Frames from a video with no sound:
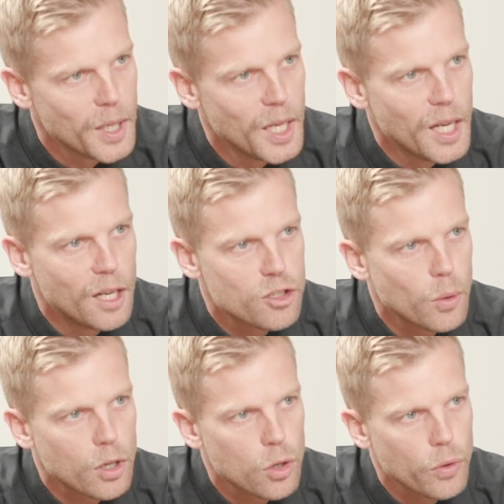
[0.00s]
And so our
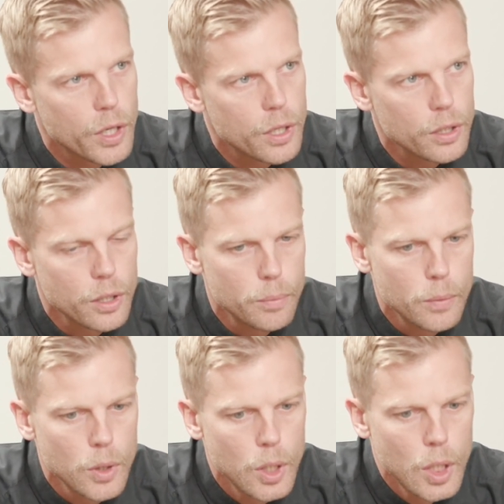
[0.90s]
curriculum
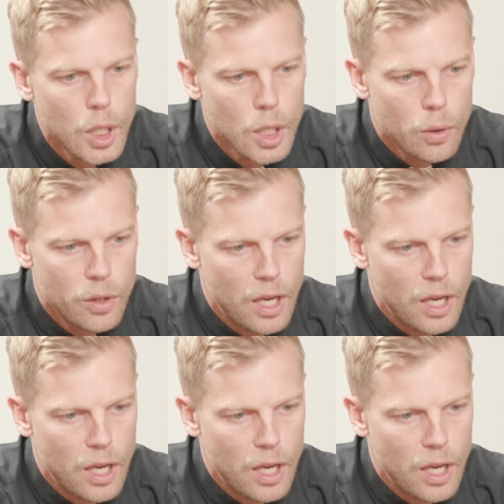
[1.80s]
then